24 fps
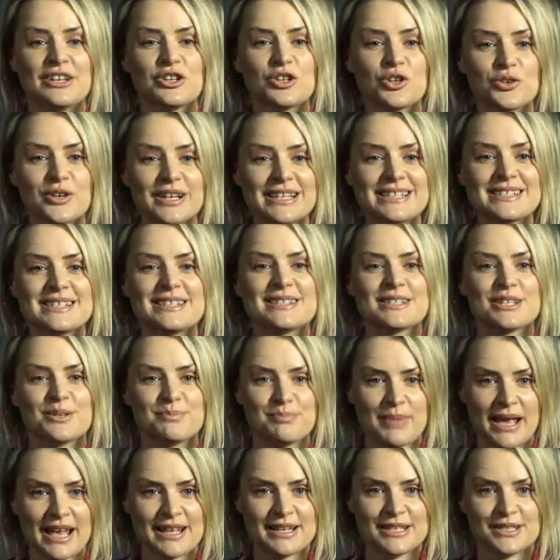increases
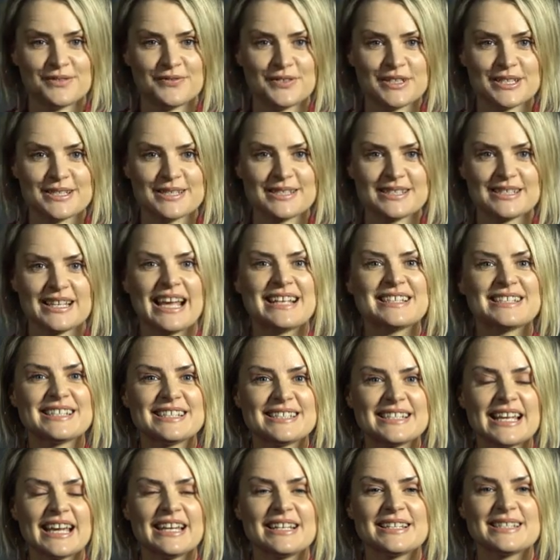competitiveness and
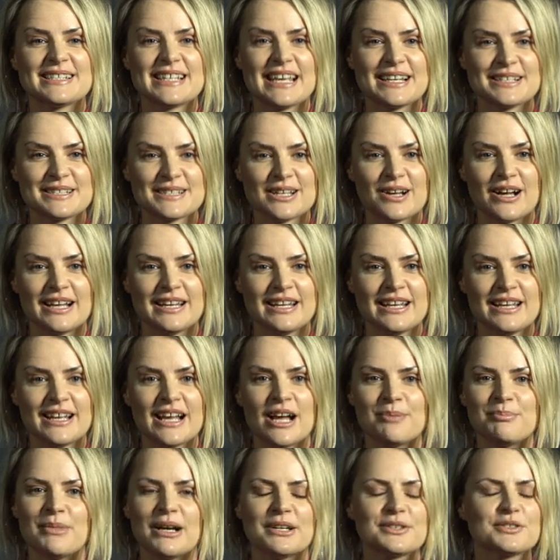status anxiety
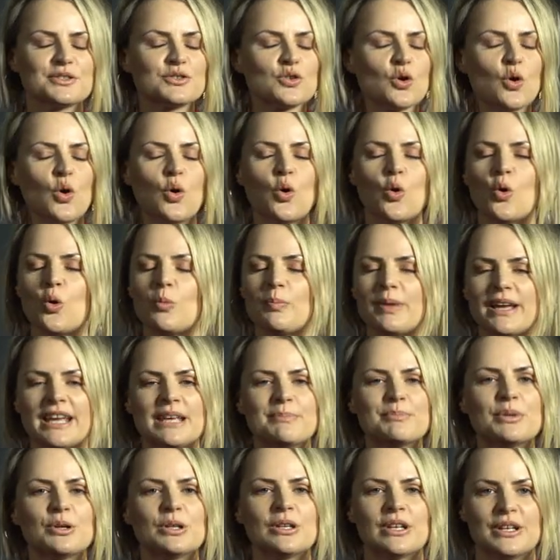amongst all
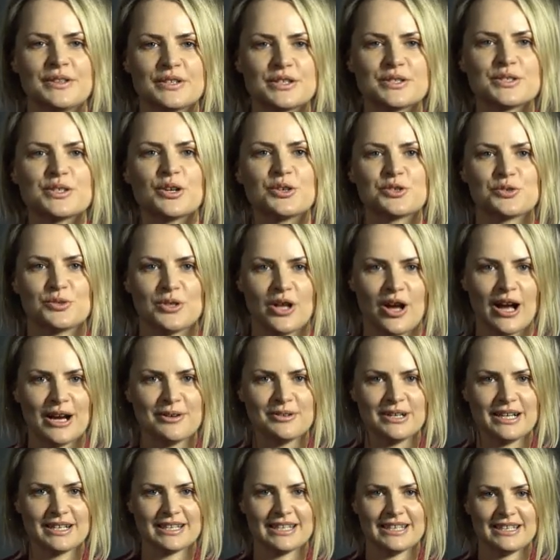people in the social
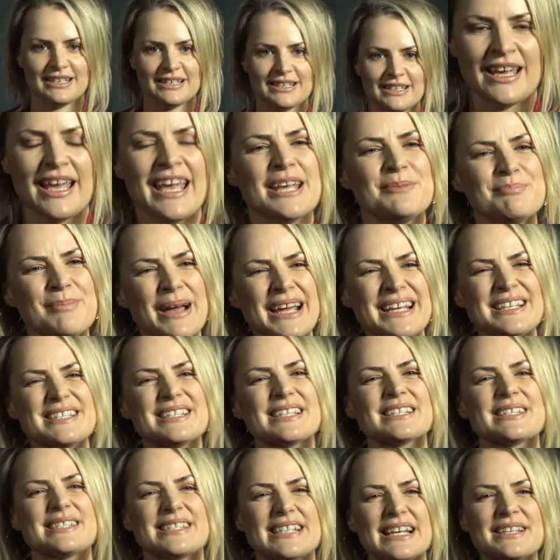hierarchy. It makes
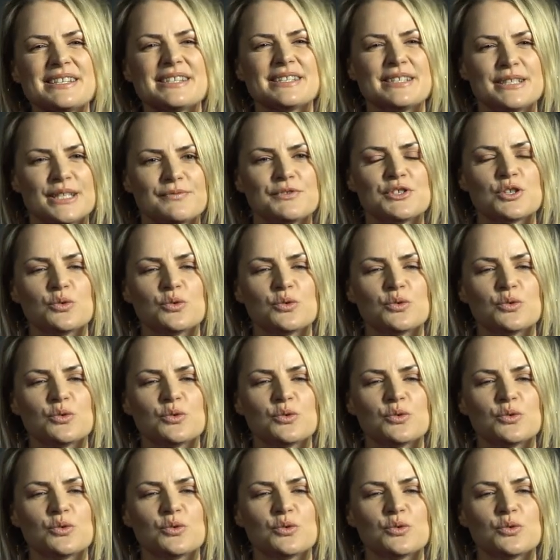us sensitive